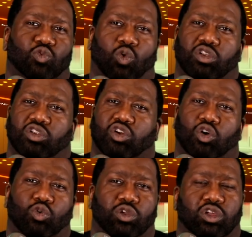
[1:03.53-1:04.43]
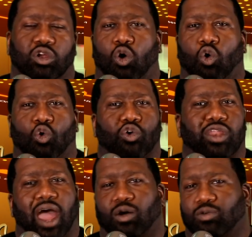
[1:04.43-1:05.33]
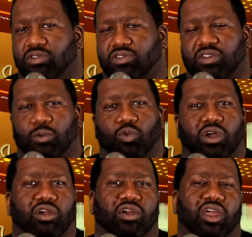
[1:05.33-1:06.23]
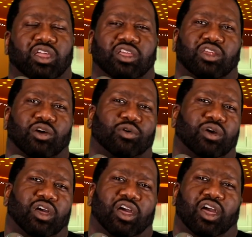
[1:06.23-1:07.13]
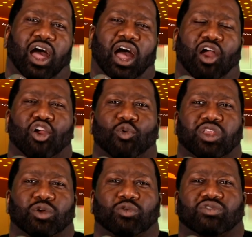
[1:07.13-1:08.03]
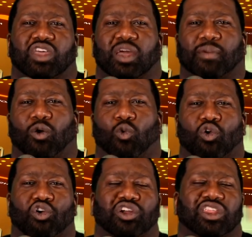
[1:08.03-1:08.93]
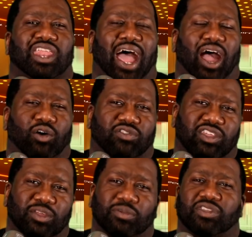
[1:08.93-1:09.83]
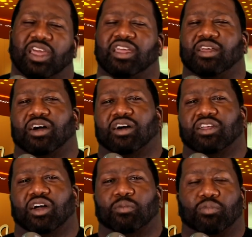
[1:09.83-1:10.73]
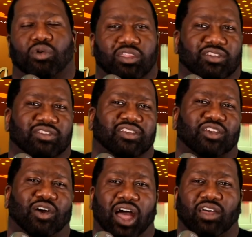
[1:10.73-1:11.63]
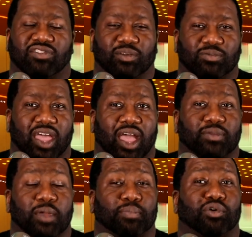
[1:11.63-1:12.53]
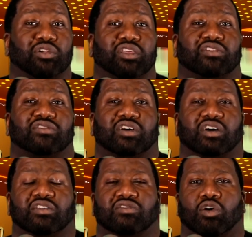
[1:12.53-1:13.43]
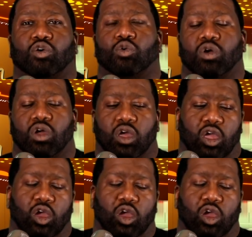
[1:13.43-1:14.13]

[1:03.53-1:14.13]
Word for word: just want to go, you know, whore it out somewhere. And, you know, I heard what he was saying about working it out. See, let me tell you, uh, young brothers, you know how sometimes they pull these stunts. So